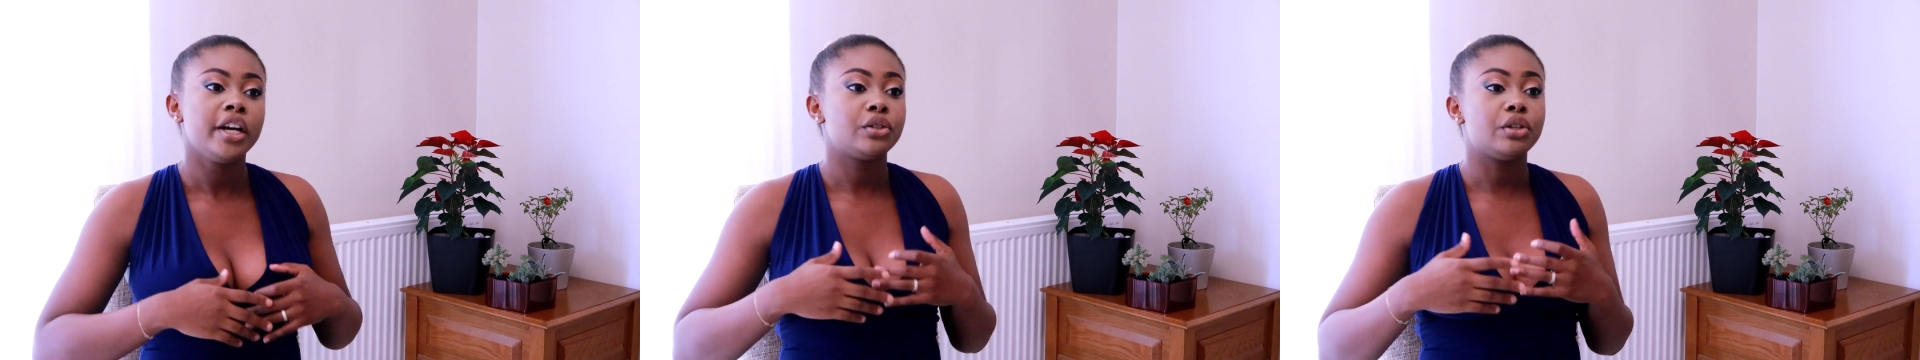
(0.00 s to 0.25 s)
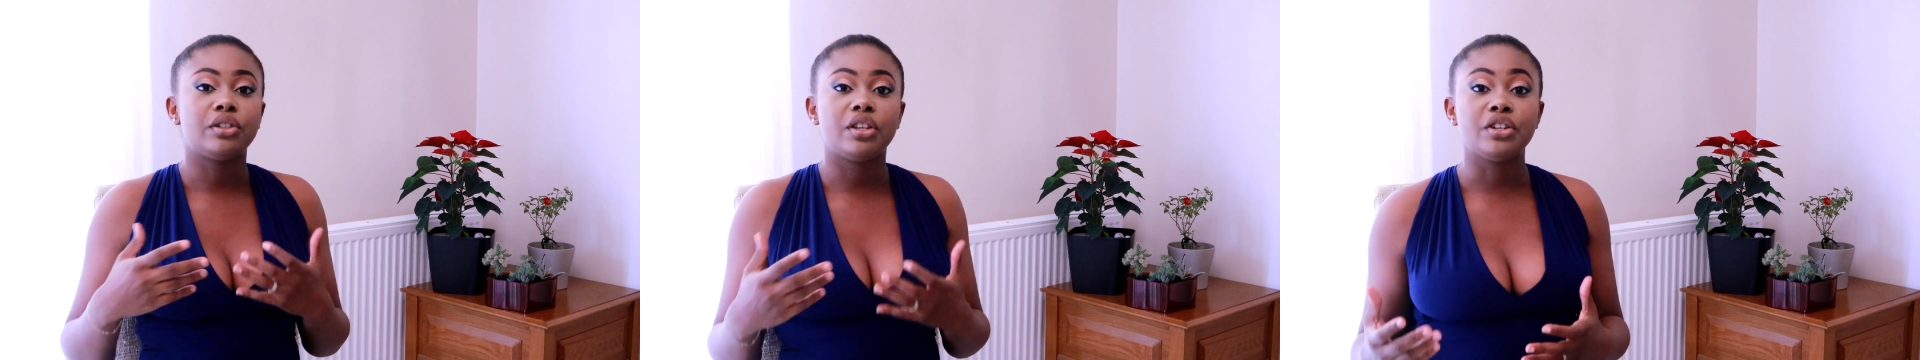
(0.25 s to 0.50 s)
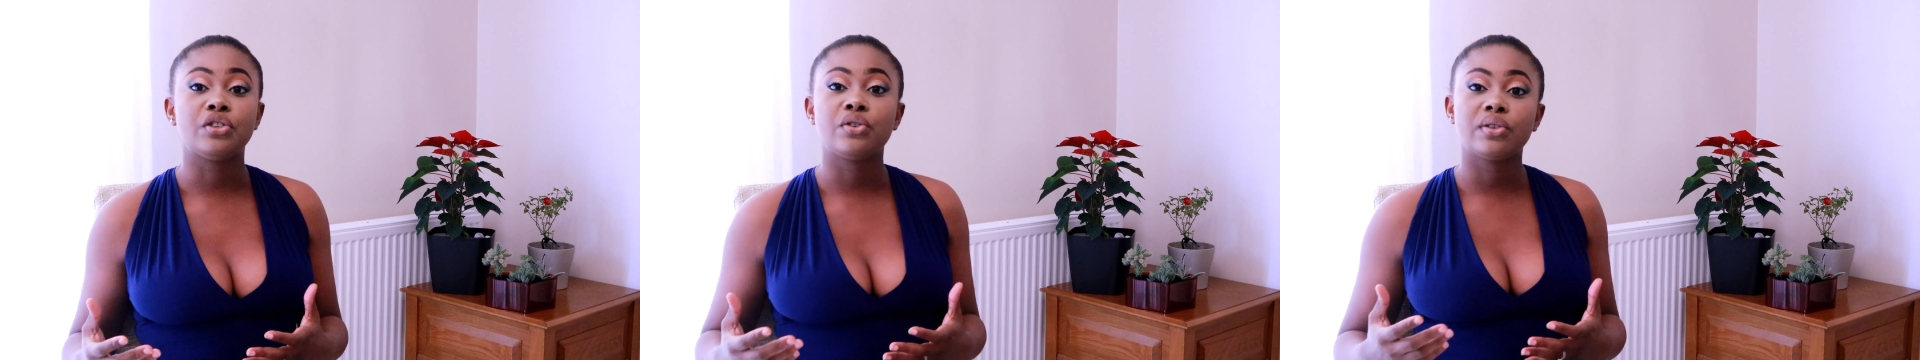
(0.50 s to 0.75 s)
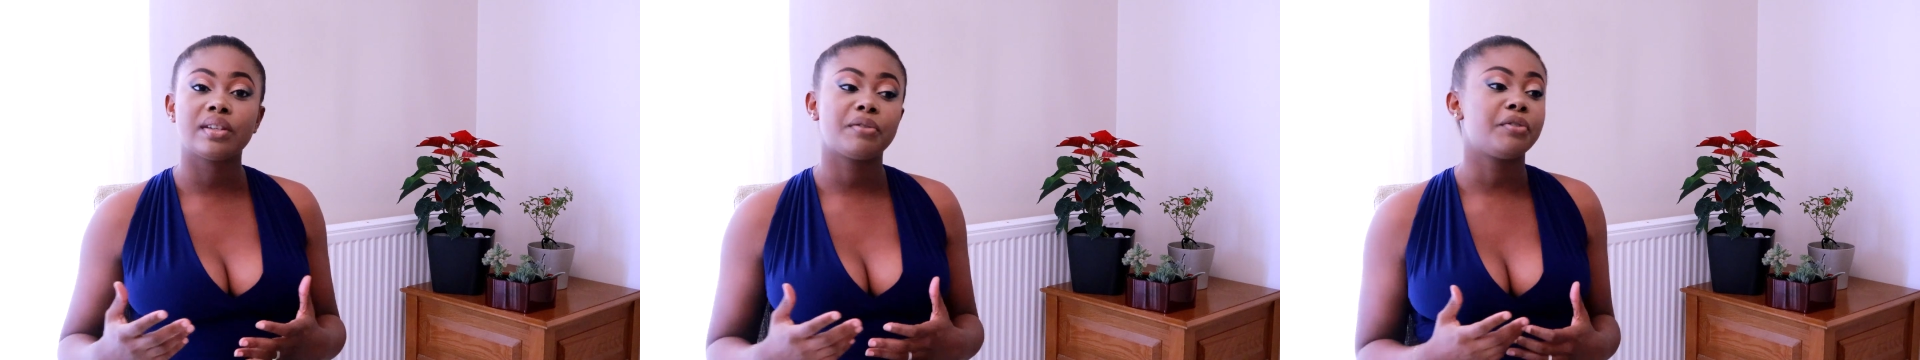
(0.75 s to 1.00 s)
to teach.
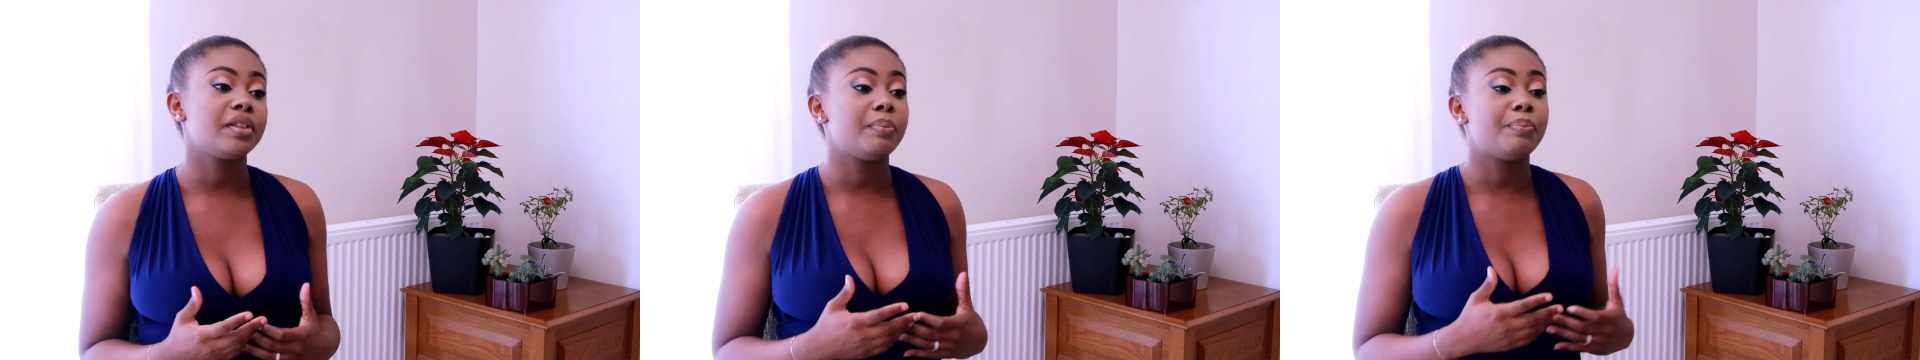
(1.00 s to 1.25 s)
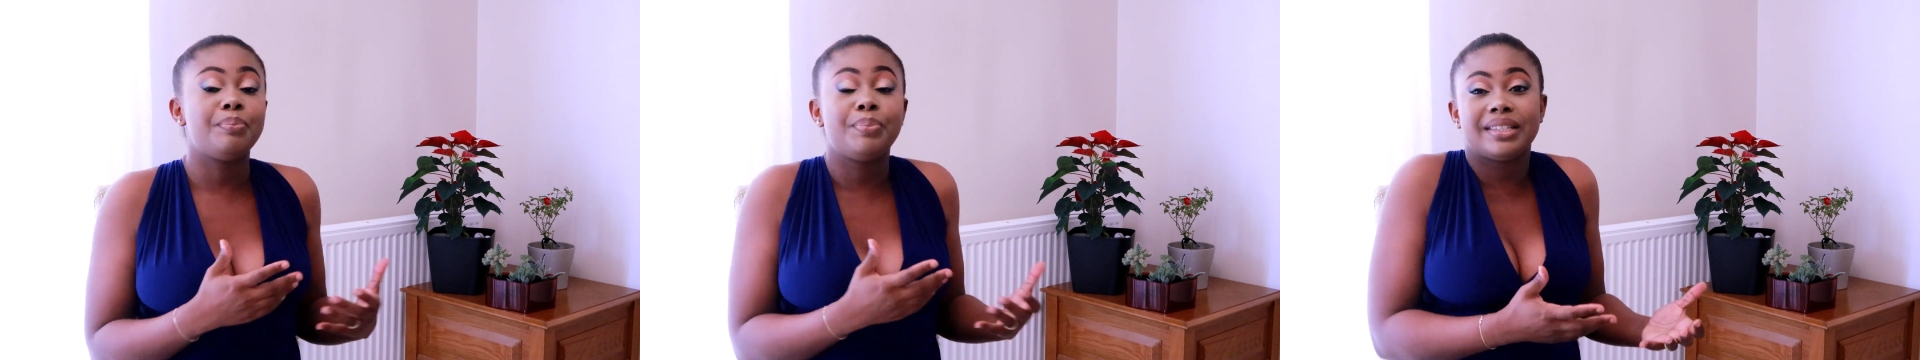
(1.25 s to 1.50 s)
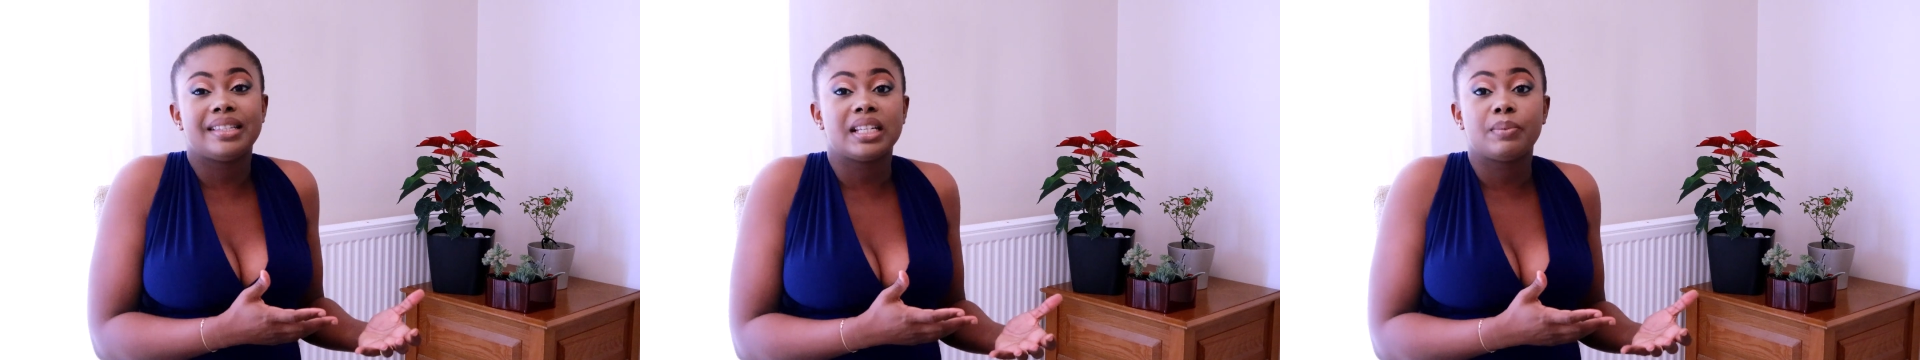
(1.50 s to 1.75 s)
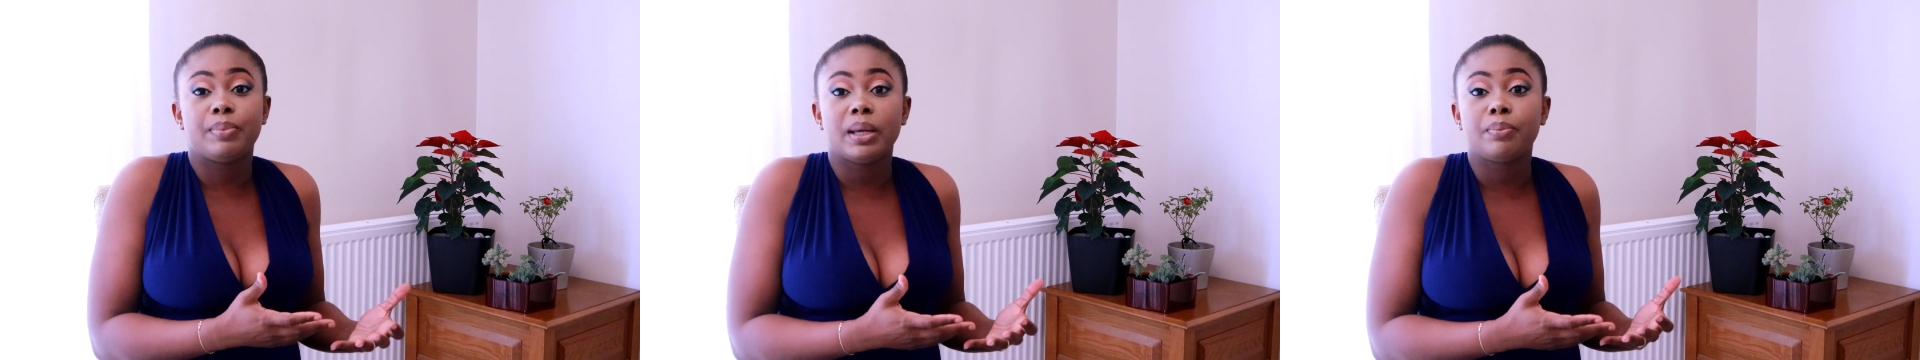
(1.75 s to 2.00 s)
Those are for the
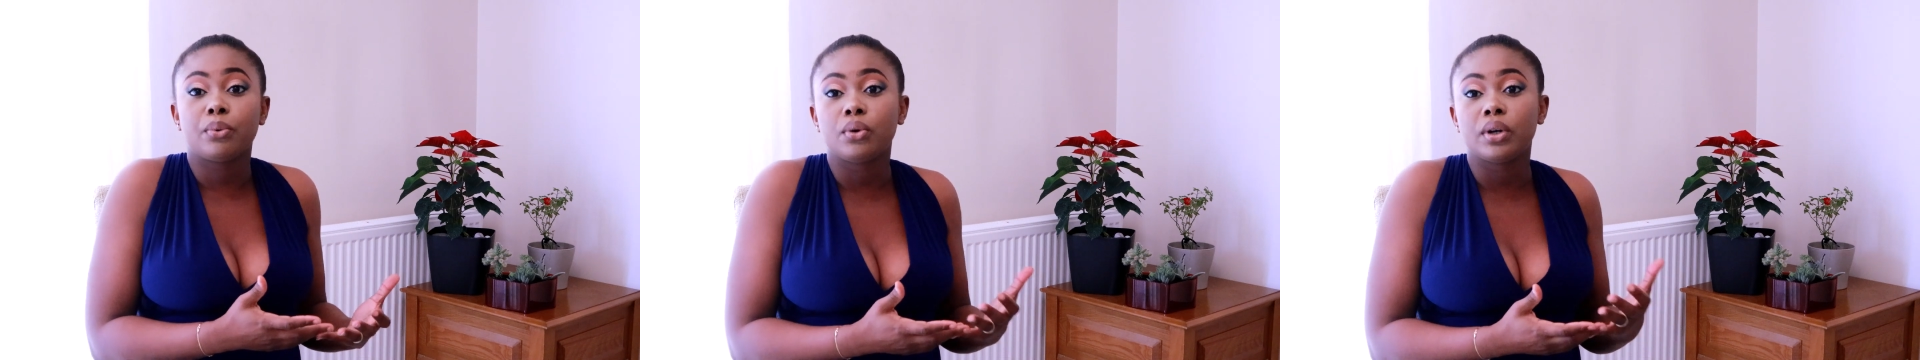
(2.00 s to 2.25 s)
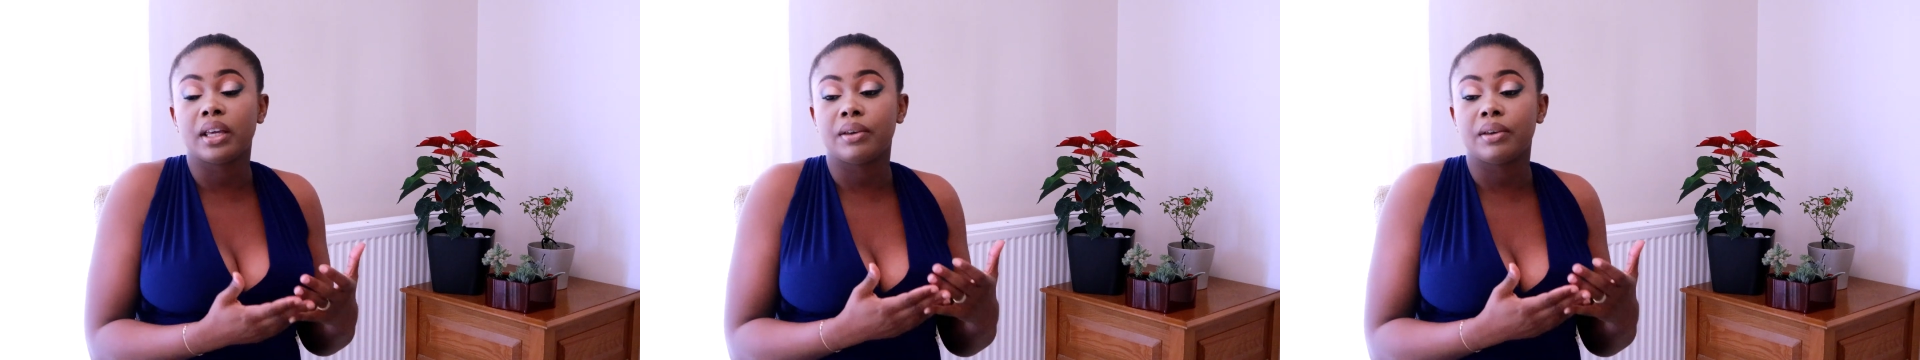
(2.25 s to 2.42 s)
business people.